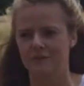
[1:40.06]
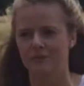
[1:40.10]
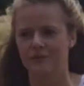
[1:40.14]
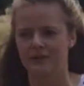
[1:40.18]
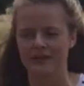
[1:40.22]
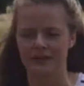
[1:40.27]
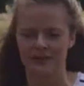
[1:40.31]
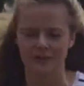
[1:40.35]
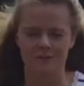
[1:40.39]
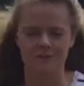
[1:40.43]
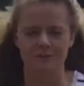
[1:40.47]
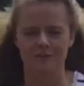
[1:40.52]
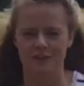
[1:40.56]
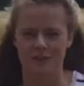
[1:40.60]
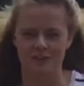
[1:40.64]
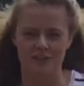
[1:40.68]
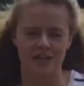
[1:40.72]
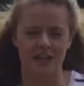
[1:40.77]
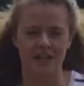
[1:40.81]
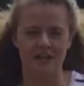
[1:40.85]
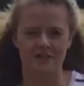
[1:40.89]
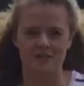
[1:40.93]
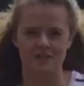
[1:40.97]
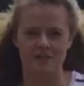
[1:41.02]
we need a lot more
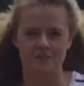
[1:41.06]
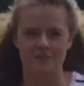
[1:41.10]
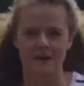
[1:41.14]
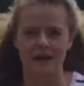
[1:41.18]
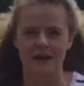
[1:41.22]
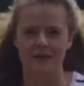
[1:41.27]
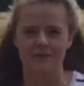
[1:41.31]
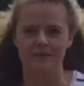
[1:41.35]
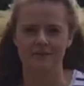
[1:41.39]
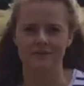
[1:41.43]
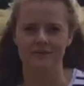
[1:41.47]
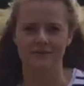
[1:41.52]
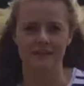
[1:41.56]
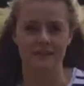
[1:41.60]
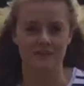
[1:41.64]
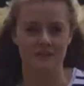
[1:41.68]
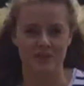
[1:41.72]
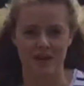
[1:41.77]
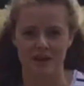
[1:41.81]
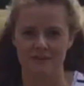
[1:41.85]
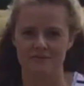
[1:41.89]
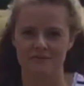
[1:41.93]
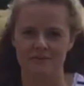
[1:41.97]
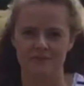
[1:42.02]
education about in
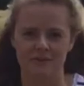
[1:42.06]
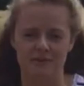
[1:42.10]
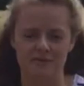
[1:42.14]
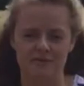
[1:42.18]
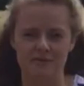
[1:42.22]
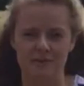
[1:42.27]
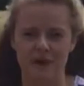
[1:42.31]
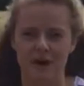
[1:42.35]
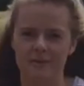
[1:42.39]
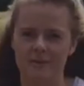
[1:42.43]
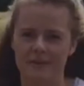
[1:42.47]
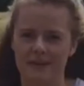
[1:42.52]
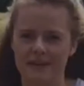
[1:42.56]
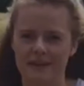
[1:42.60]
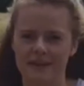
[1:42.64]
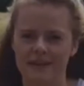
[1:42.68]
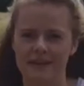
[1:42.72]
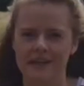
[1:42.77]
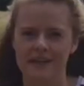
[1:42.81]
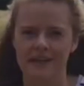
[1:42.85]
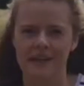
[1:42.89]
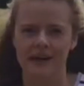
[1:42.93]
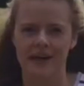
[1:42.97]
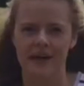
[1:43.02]
general in farming.
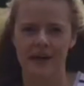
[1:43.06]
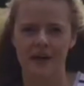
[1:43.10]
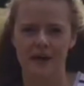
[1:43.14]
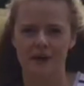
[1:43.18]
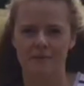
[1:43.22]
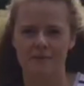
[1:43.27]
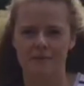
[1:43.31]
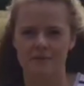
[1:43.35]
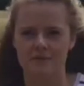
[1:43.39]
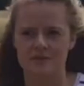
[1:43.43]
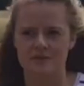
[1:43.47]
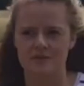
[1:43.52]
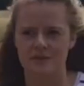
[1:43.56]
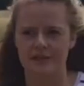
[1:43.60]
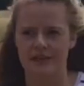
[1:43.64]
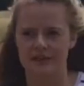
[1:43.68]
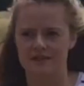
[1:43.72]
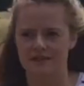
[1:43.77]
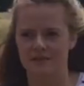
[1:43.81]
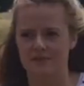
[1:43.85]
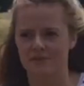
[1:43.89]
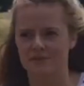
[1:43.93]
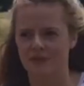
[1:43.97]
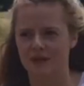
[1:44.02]
Um, so
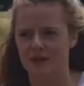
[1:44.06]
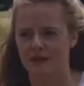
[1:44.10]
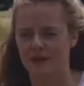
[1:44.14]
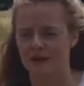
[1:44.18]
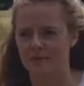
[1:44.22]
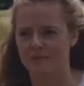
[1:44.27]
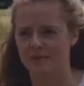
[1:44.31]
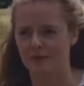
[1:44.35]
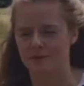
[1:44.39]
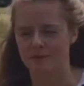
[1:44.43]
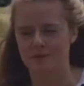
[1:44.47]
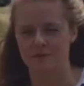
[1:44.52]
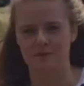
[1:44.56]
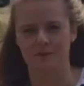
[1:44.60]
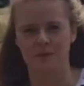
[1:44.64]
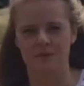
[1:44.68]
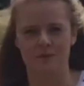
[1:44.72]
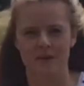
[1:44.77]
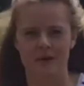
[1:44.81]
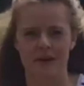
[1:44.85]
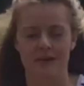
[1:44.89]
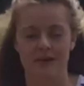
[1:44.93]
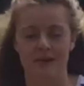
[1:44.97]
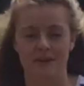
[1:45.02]
that's something I'll probably
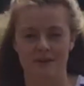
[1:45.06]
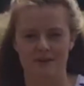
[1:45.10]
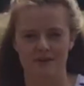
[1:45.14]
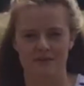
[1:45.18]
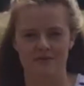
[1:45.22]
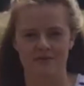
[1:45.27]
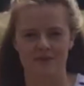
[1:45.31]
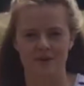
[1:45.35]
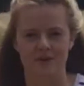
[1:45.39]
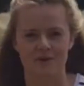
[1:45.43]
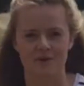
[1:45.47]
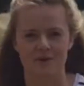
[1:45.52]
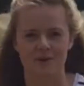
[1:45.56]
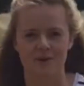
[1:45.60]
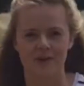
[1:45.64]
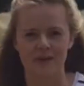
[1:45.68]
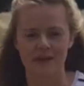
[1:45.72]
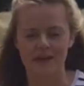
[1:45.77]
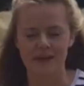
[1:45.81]
talk about in another vlog.